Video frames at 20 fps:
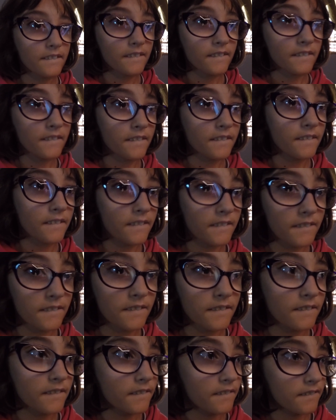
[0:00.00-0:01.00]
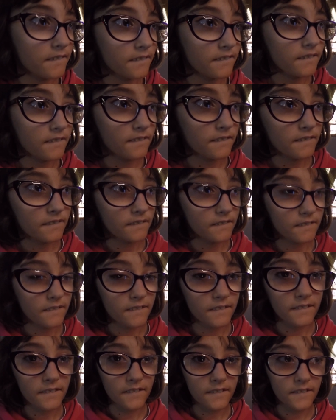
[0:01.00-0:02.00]
the Ugly Dolls film is going to be
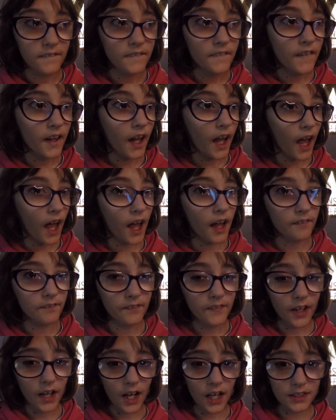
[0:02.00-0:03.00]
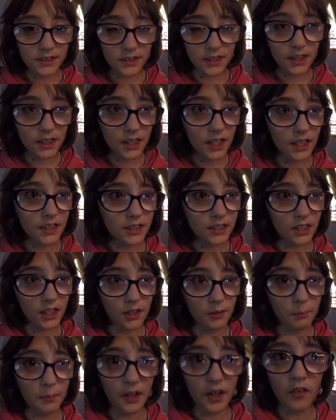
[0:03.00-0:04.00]
like? Um, I think it's going
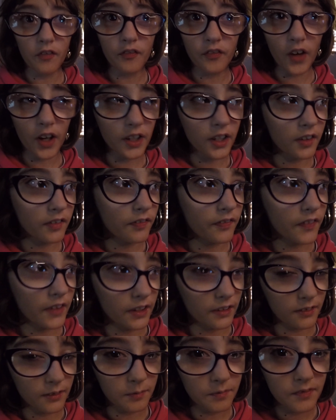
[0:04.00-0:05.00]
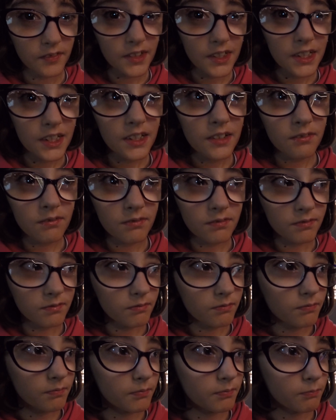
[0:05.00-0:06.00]
to be a funny film
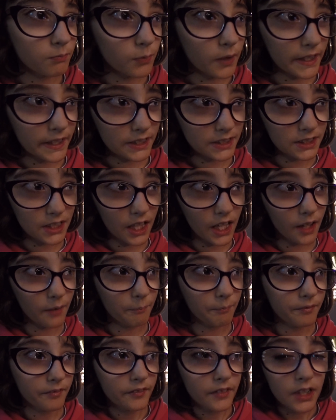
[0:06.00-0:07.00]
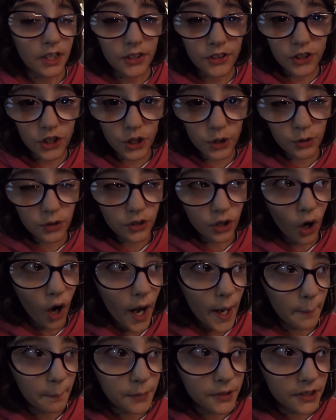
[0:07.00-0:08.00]
with um, two
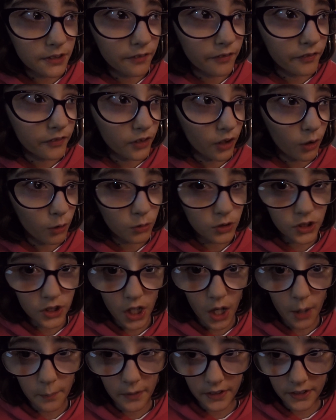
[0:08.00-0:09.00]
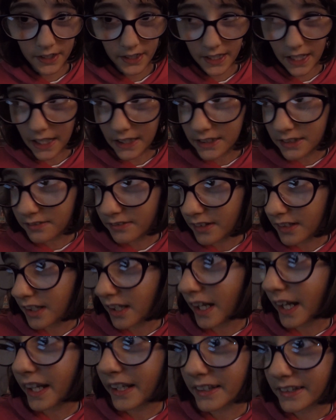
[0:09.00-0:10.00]
types of dolls coming together and
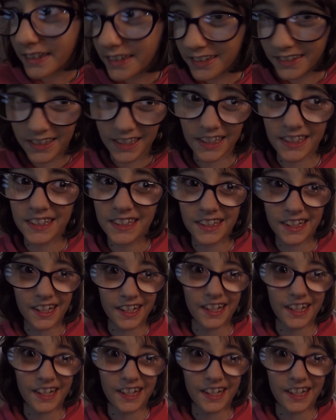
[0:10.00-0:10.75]
like just.